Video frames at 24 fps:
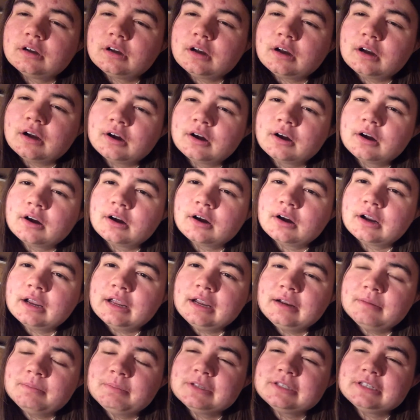are in
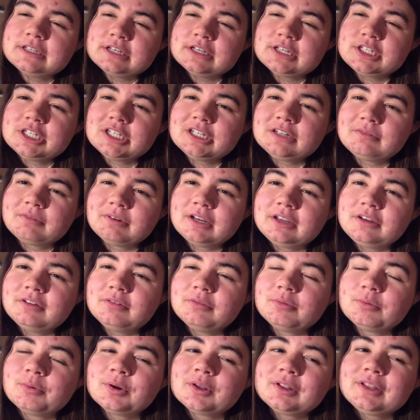a position where you
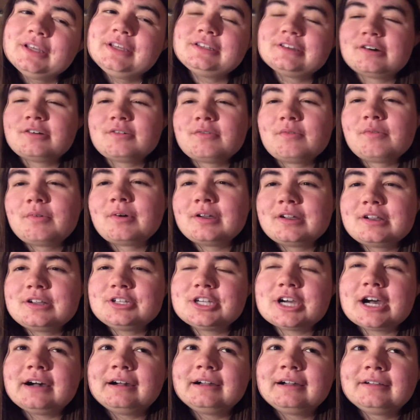really don't want a
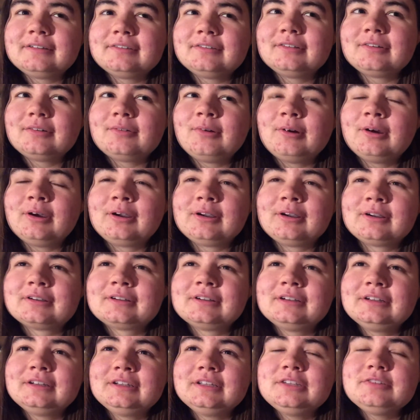child or
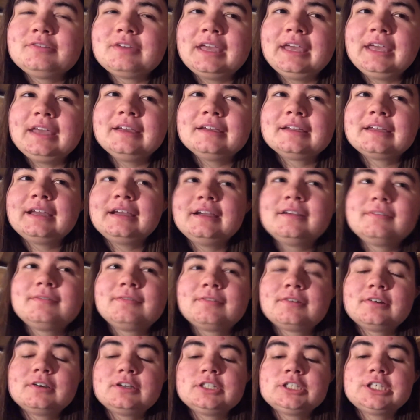you can't care
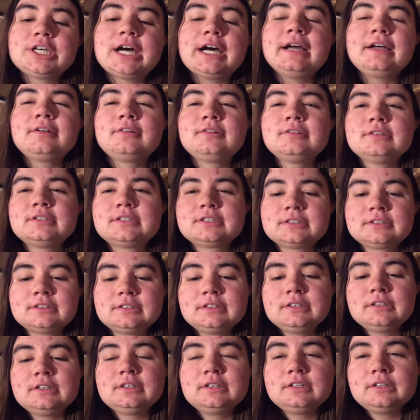for a child,
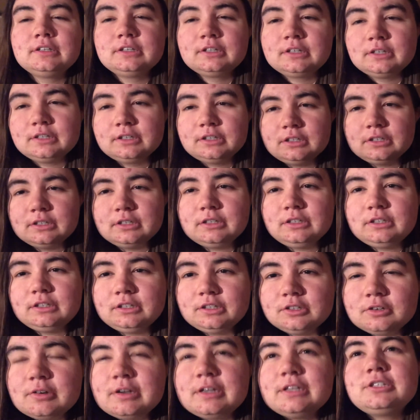
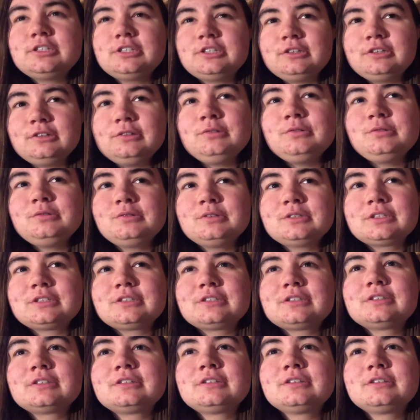you can choose